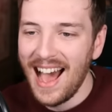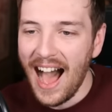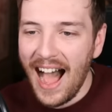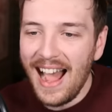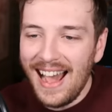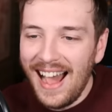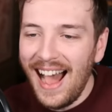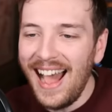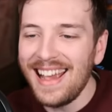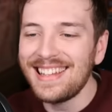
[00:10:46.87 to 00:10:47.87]

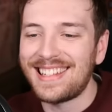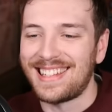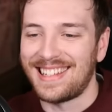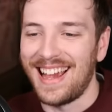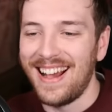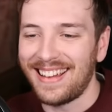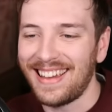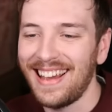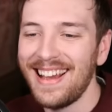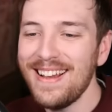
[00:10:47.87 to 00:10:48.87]
I
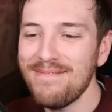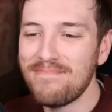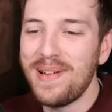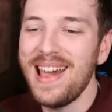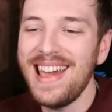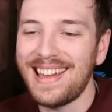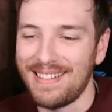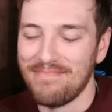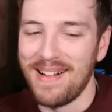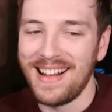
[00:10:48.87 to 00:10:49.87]
suck
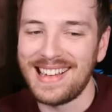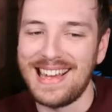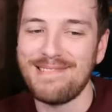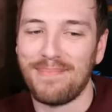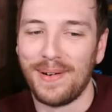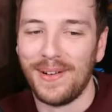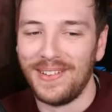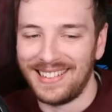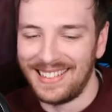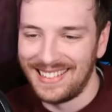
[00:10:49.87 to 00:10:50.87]
big monkey
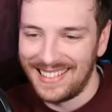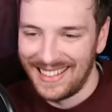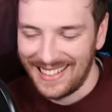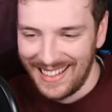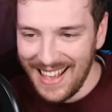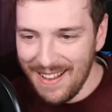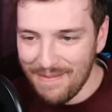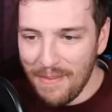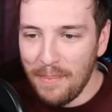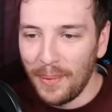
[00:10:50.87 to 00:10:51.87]
balls.
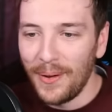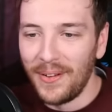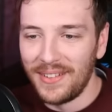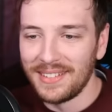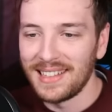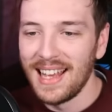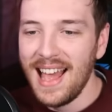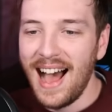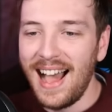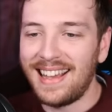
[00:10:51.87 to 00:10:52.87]
Balls.
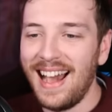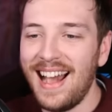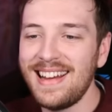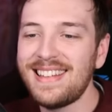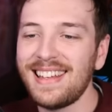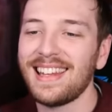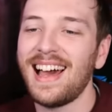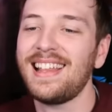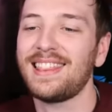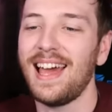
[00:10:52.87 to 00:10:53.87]
I kinda
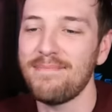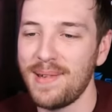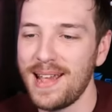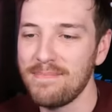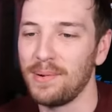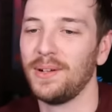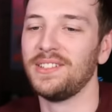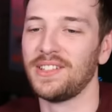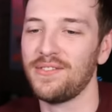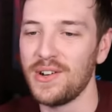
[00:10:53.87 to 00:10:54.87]
like that big
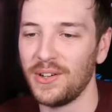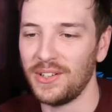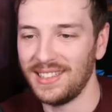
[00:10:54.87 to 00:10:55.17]
balls of yours.